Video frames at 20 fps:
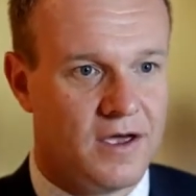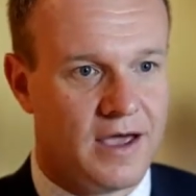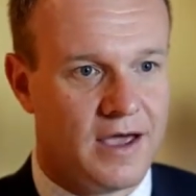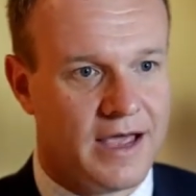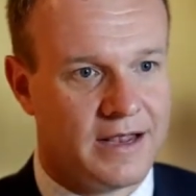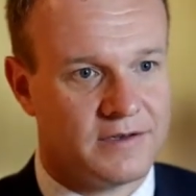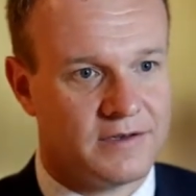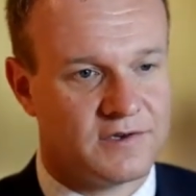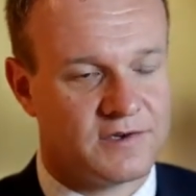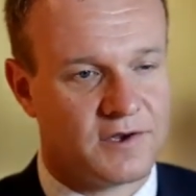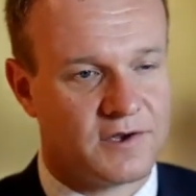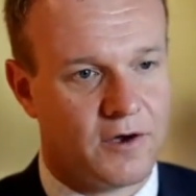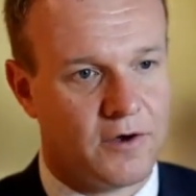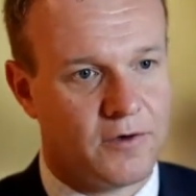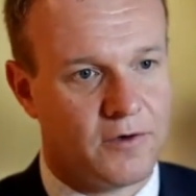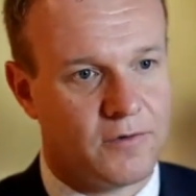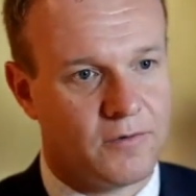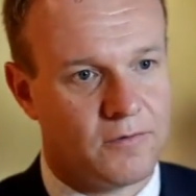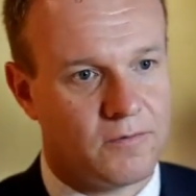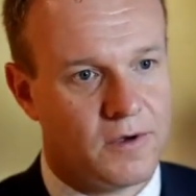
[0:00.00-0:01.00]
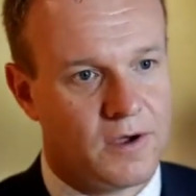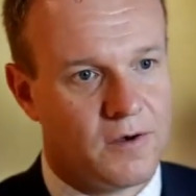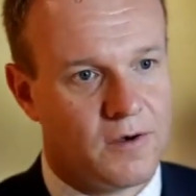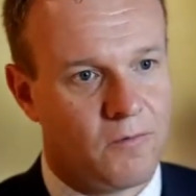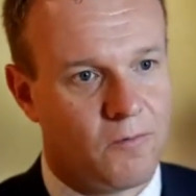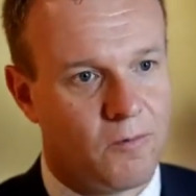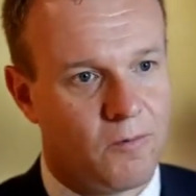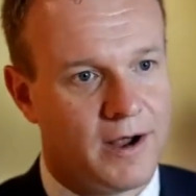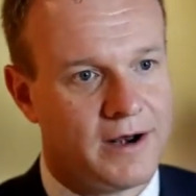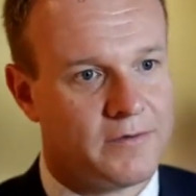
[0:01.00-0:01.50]
And so
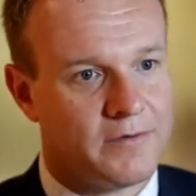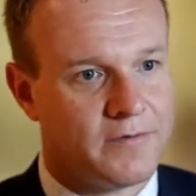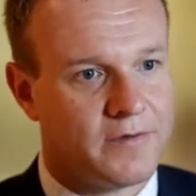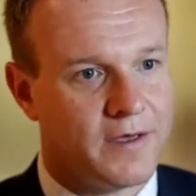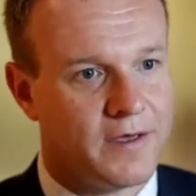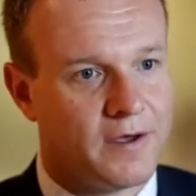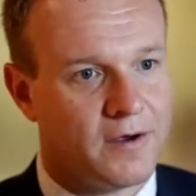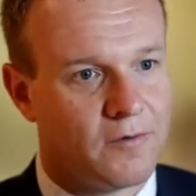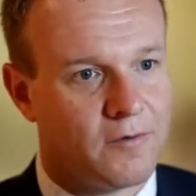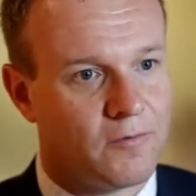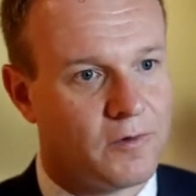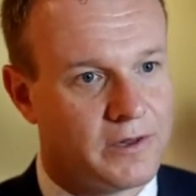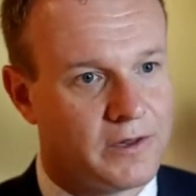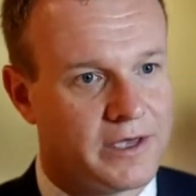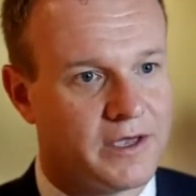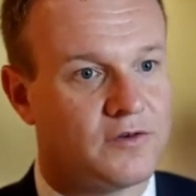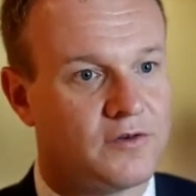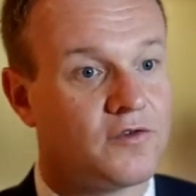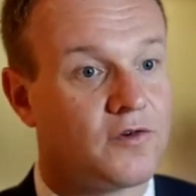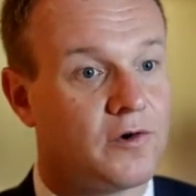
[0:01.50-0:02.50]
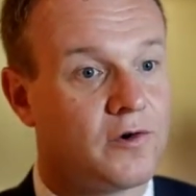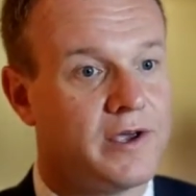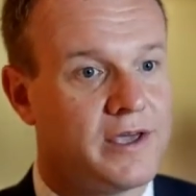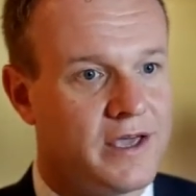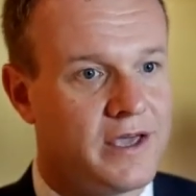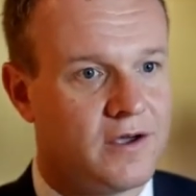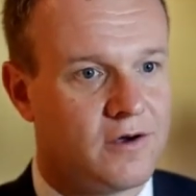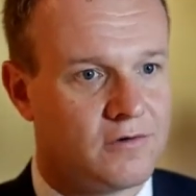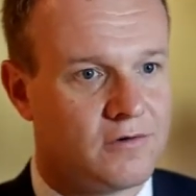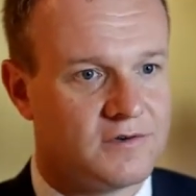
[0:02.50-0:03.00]
one of the really
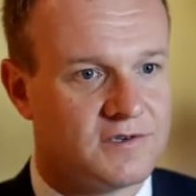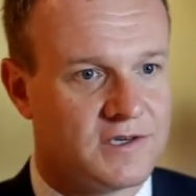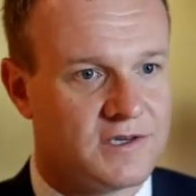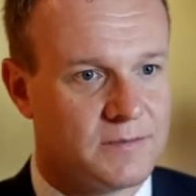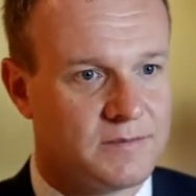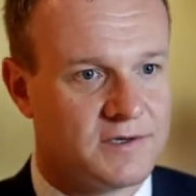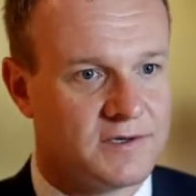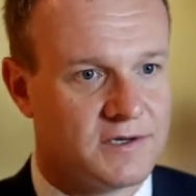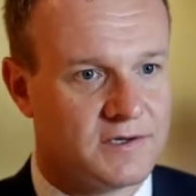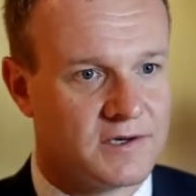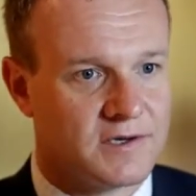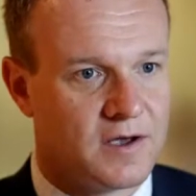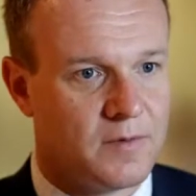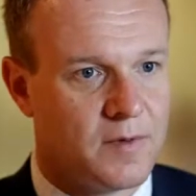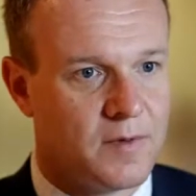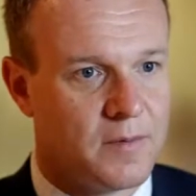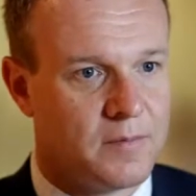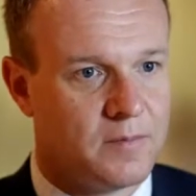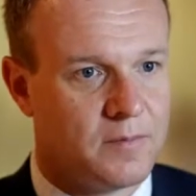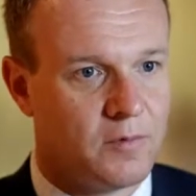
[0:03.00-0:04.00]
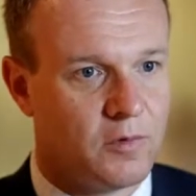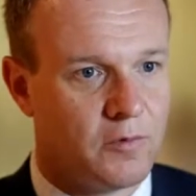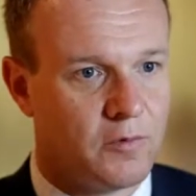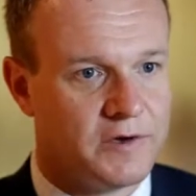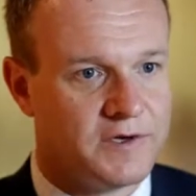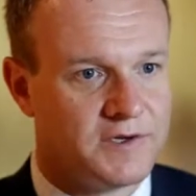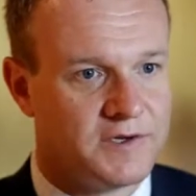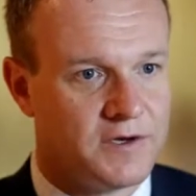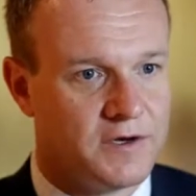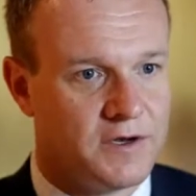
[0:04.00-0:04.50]
intriguing concepts that's come up in more
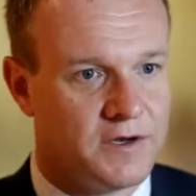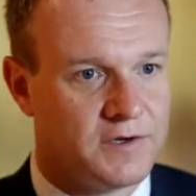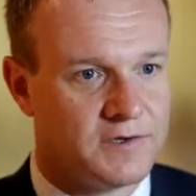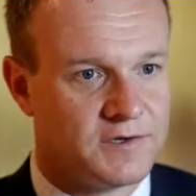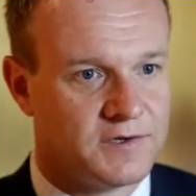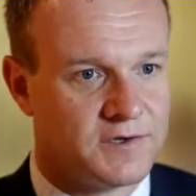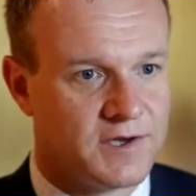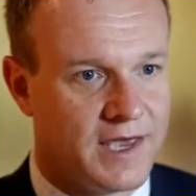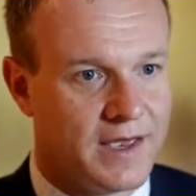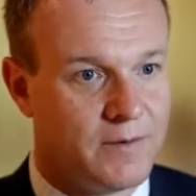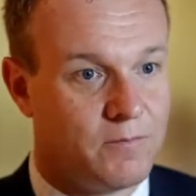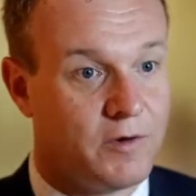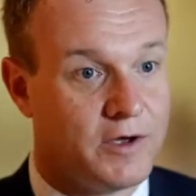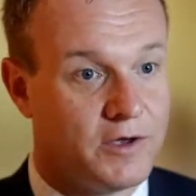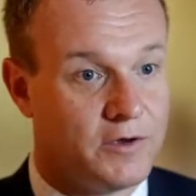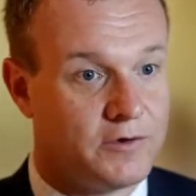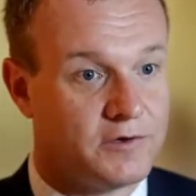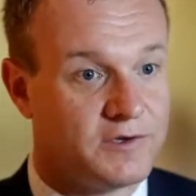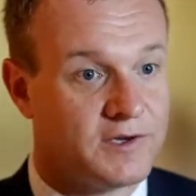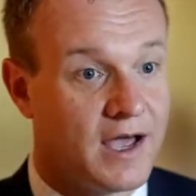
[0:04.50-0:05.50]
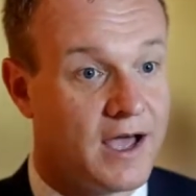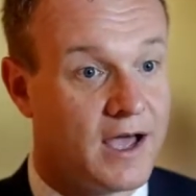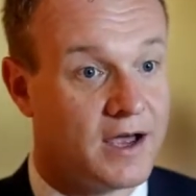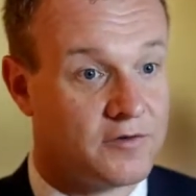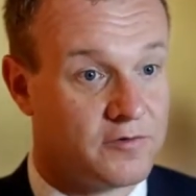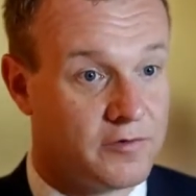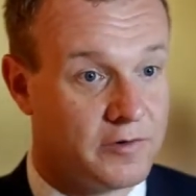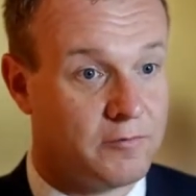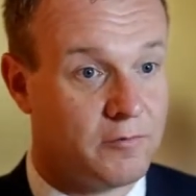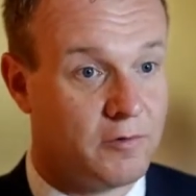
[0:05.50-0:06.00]
recent years is, can we use
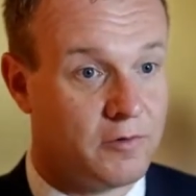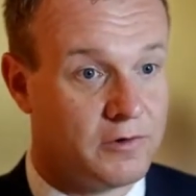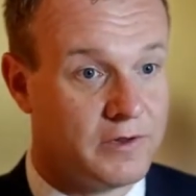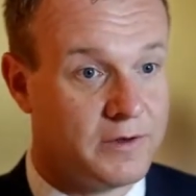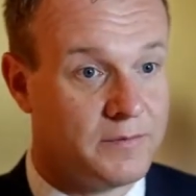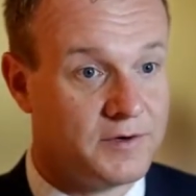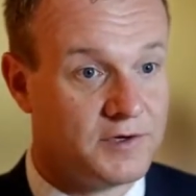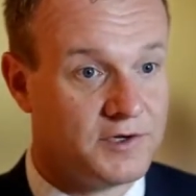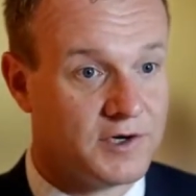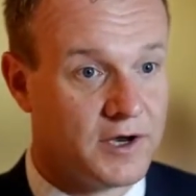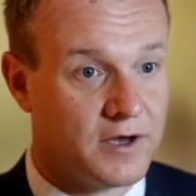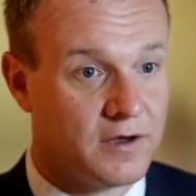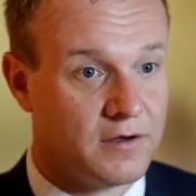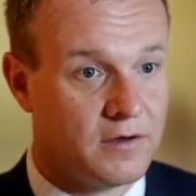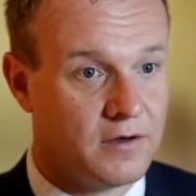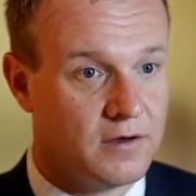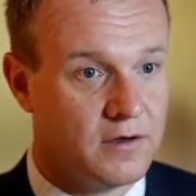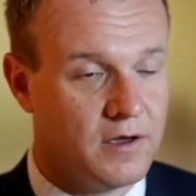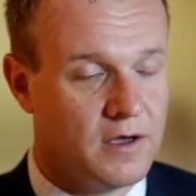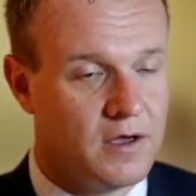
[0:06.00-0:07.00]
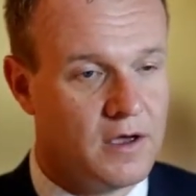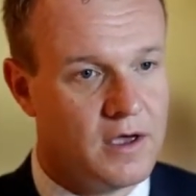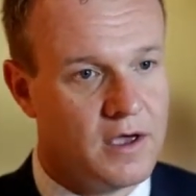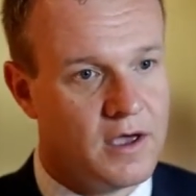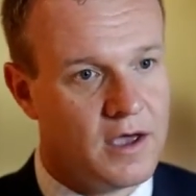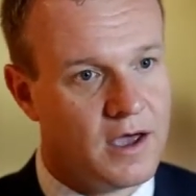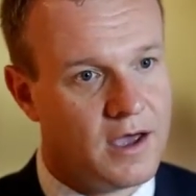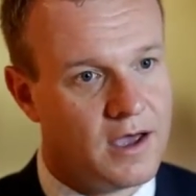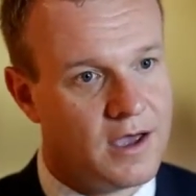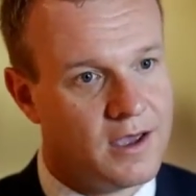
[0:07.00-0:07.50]
artery wall imaging
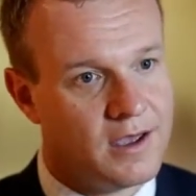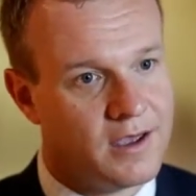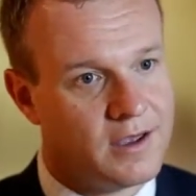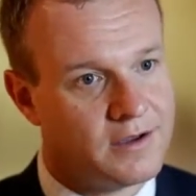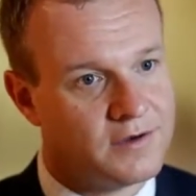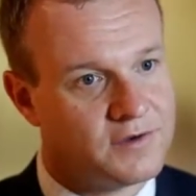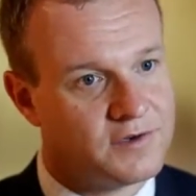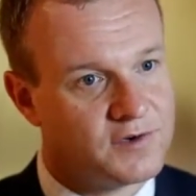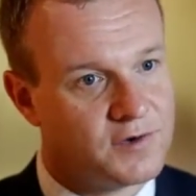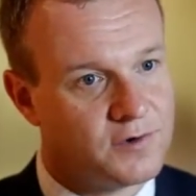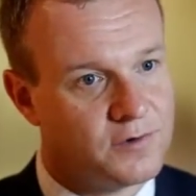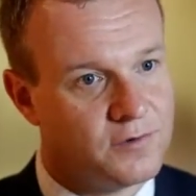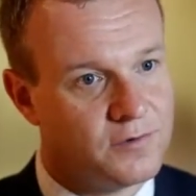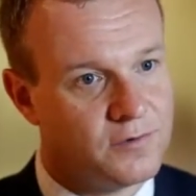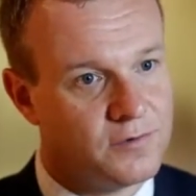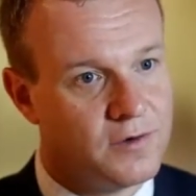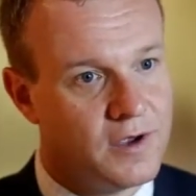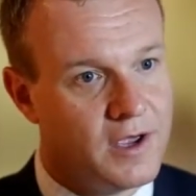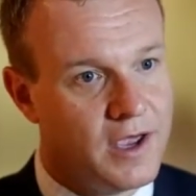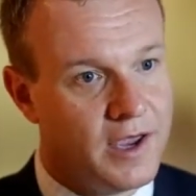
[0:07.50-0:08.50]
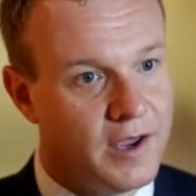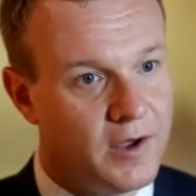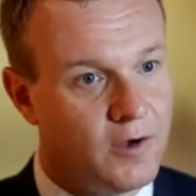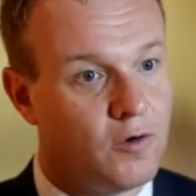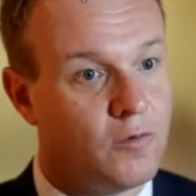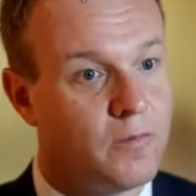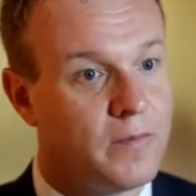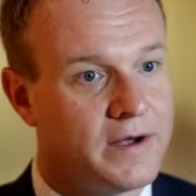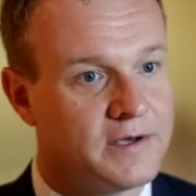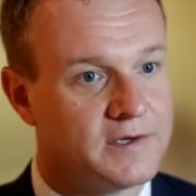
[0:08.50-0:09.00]
to
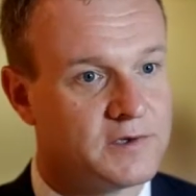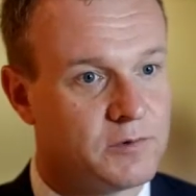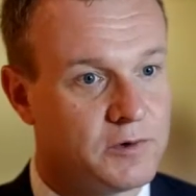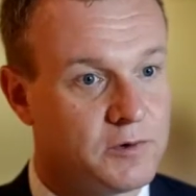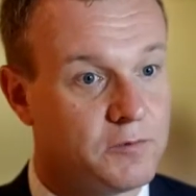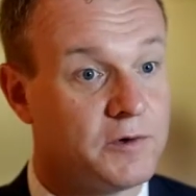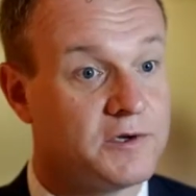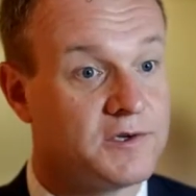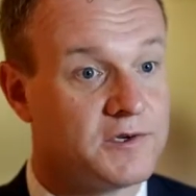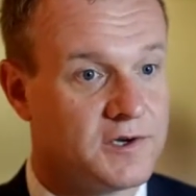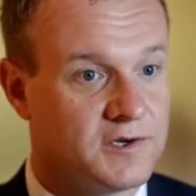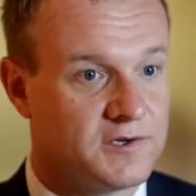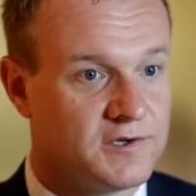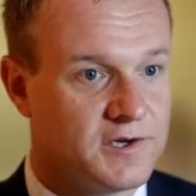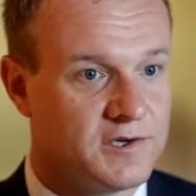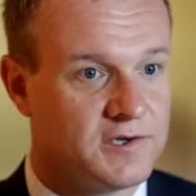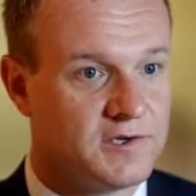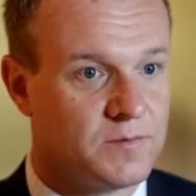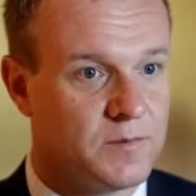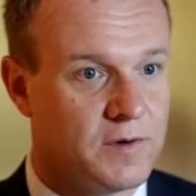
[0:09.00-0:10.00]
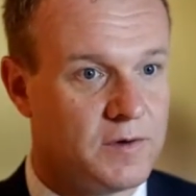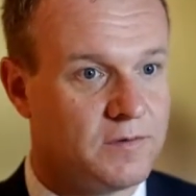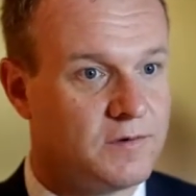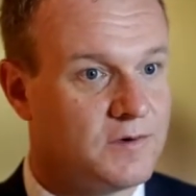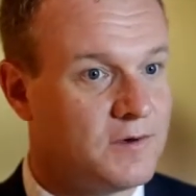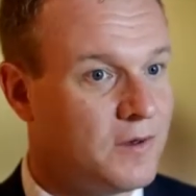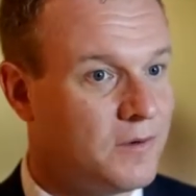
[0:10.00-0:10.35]
help us with risk assessment?